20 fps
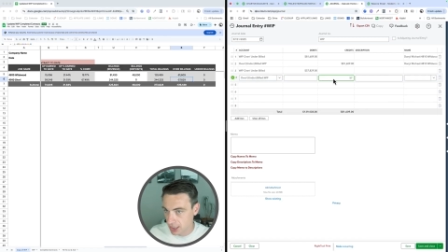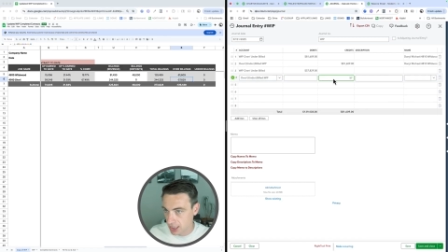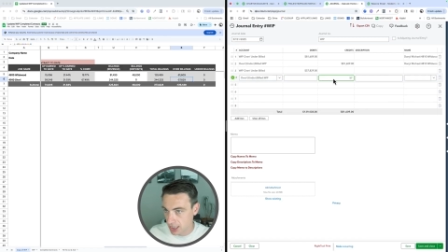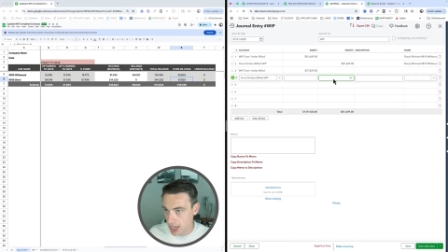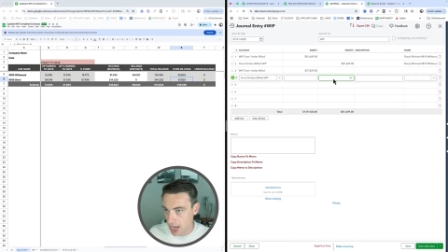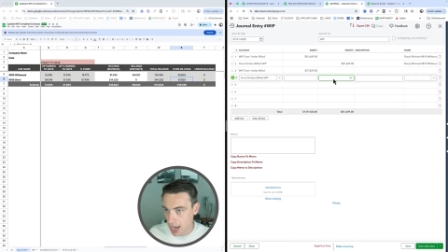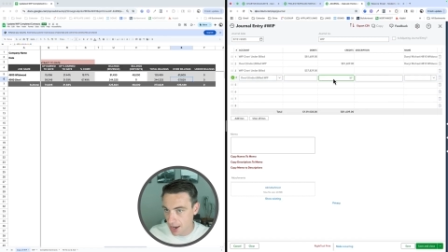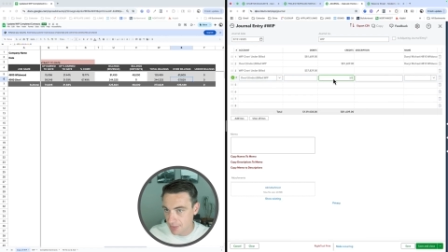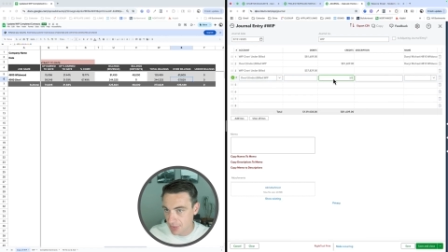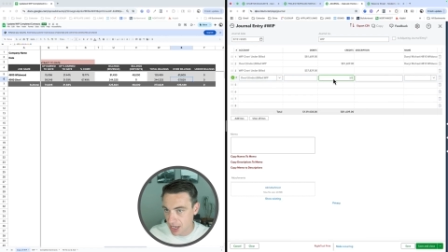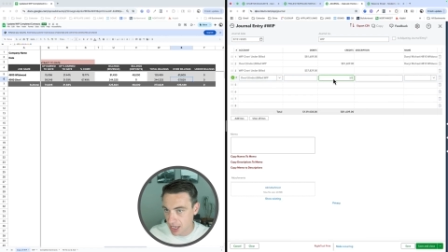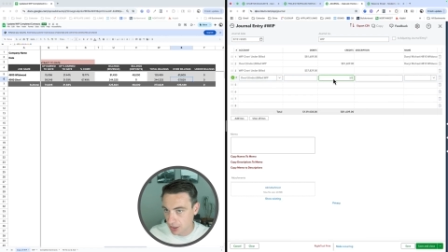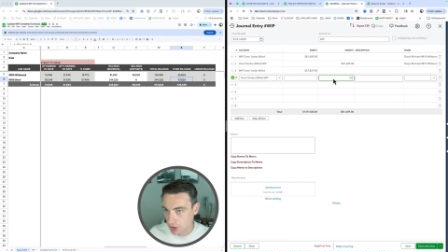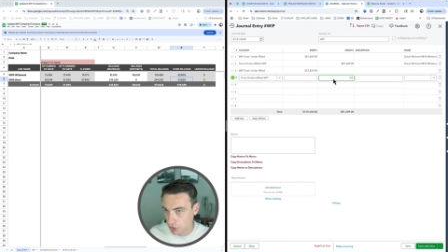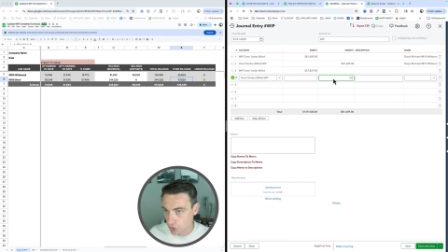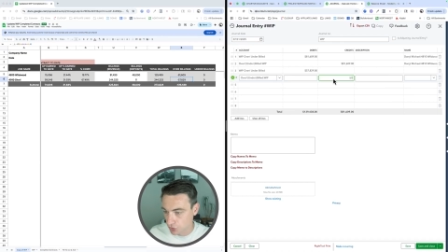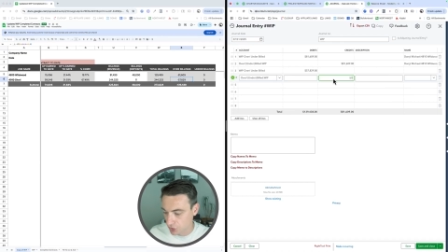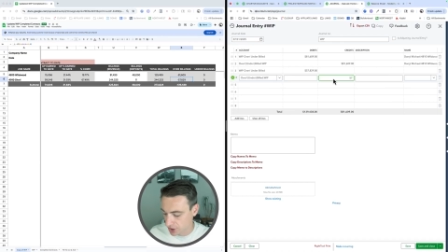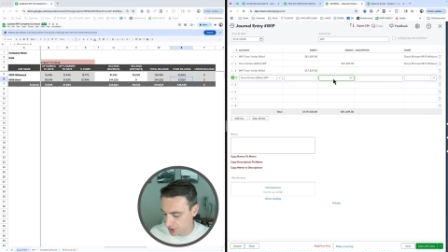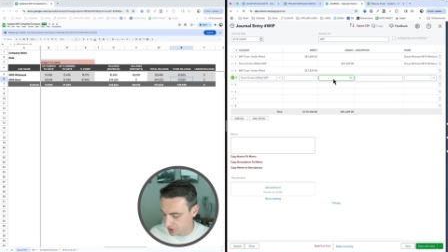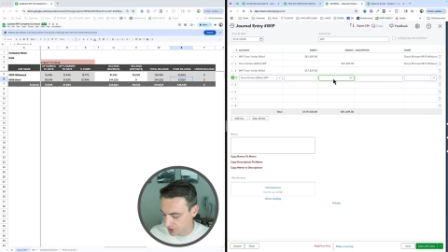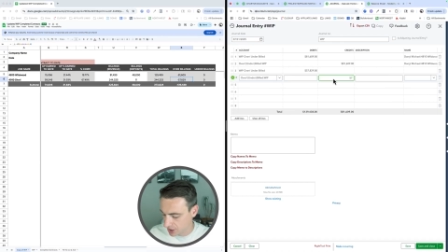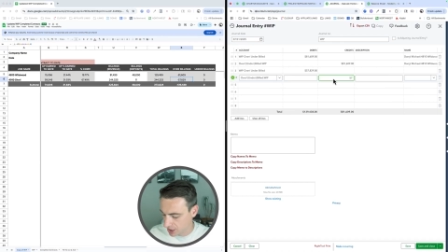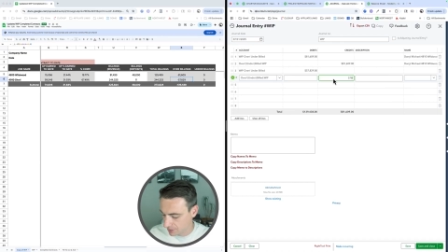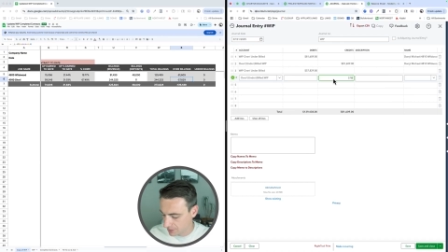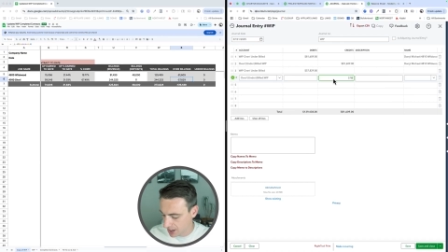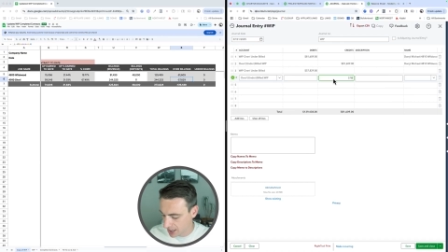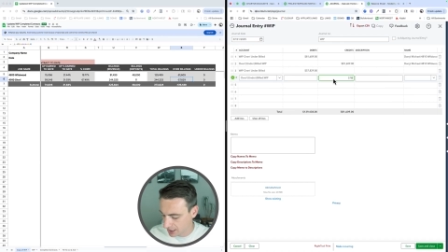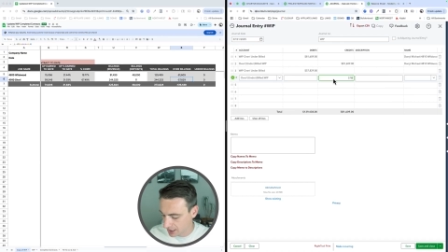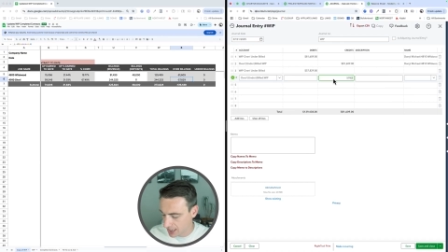I'm
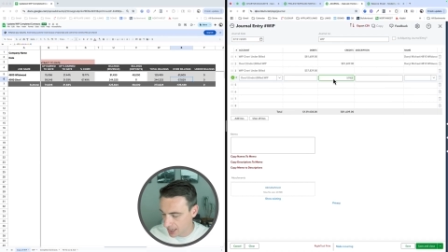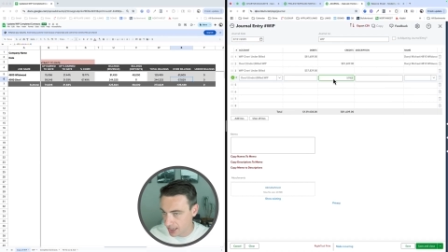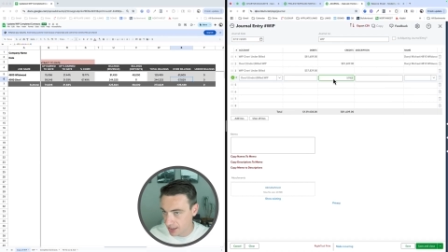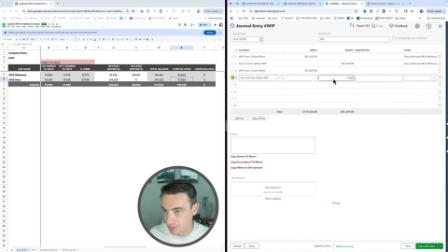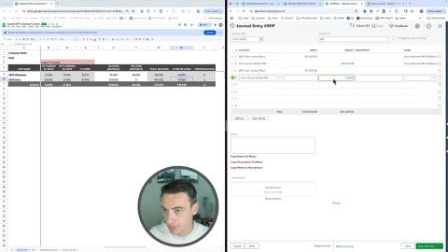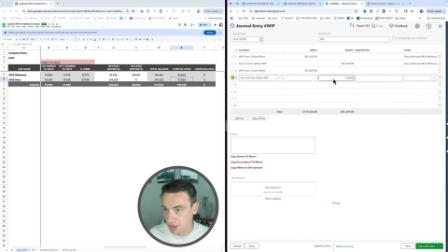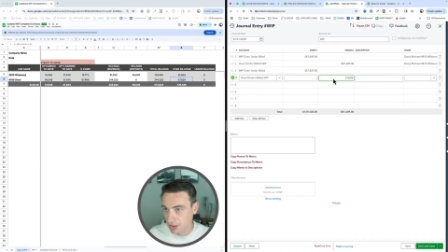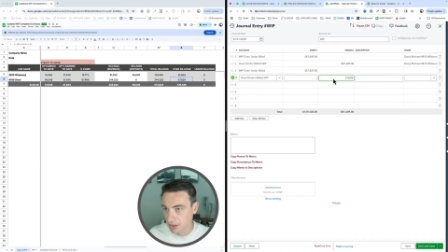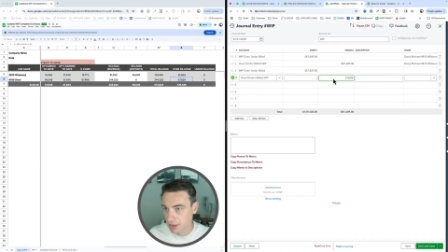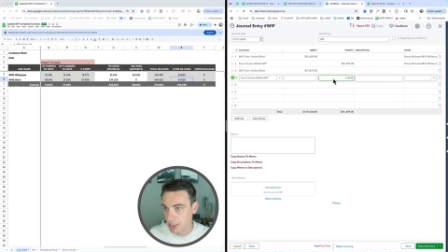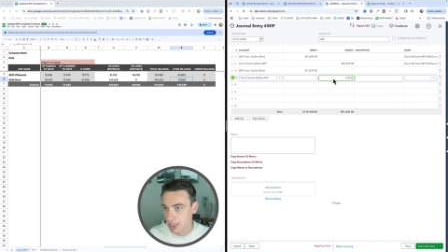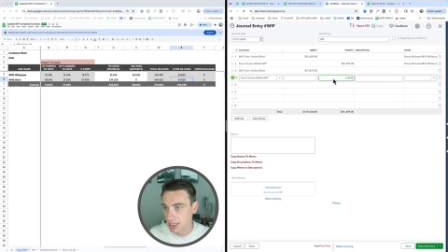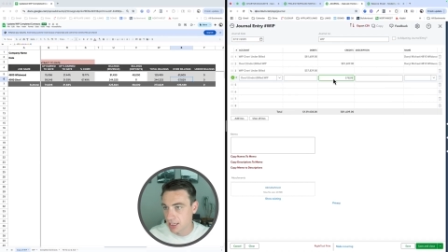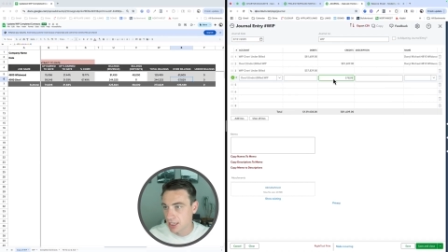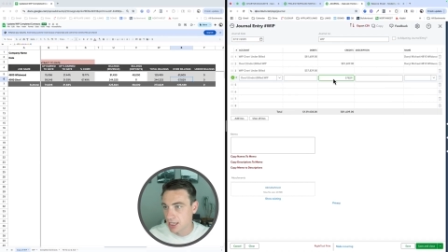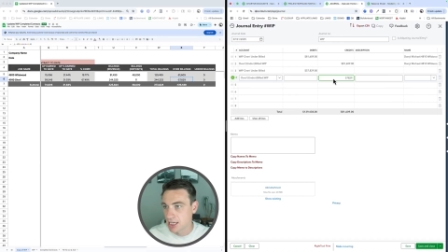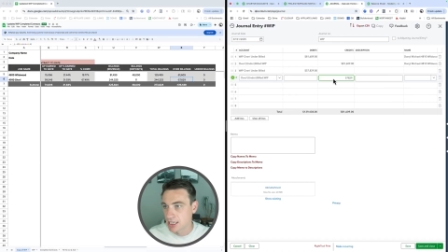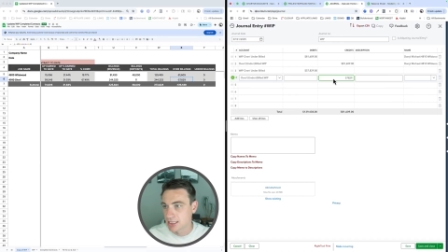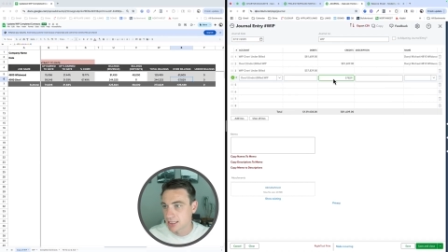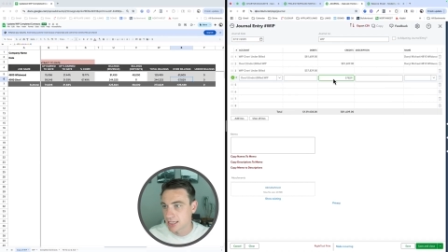increasing my liability